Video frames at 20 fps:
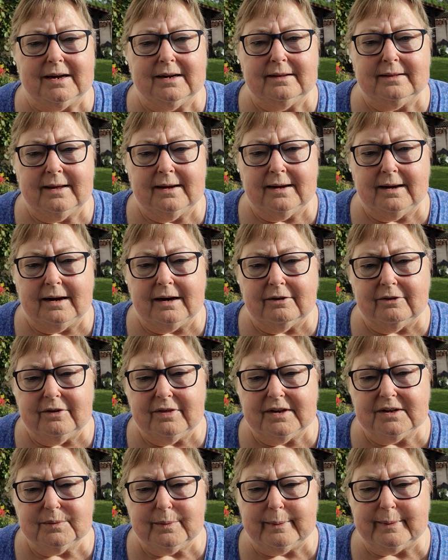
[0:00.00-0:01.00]
And here are
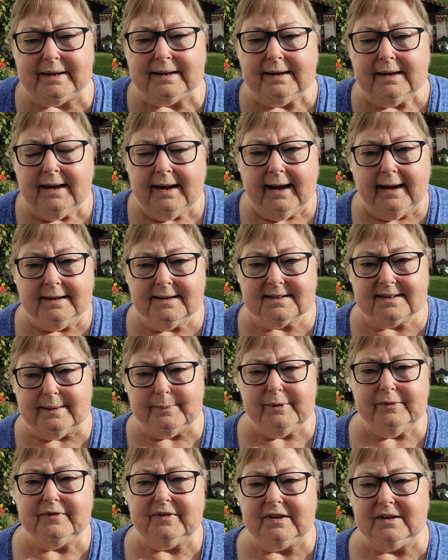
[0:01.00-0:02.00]
these women, and some
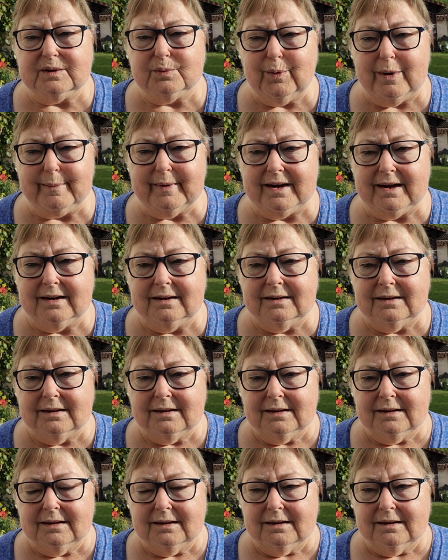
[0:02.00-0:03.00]
of these women
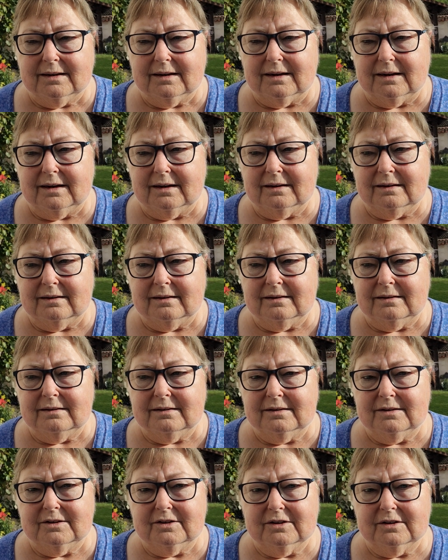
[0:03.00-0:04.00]

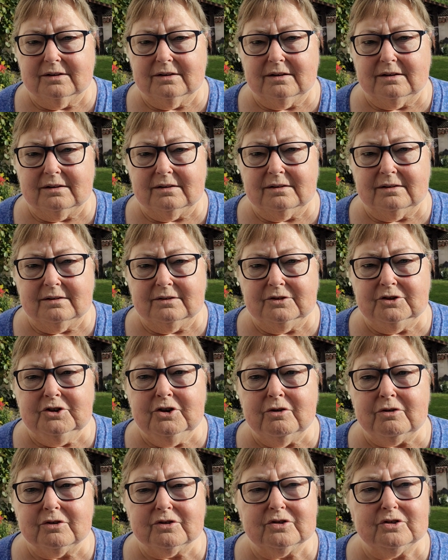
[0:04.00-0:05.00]
are are
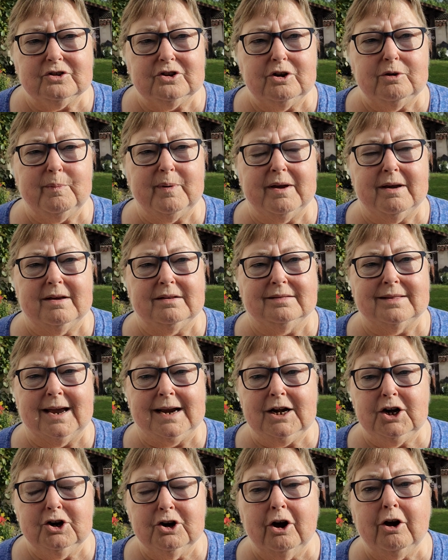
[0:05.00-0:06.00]
not stupid. They
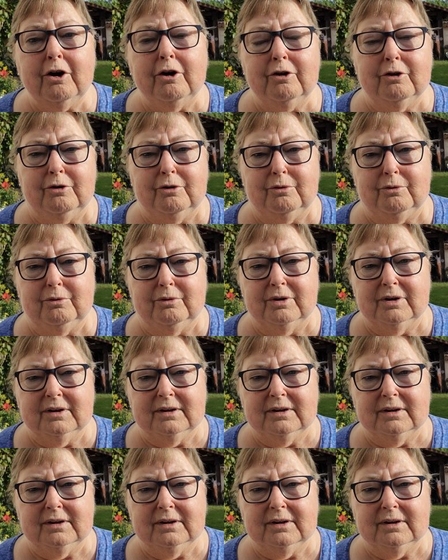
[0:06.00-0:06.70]
know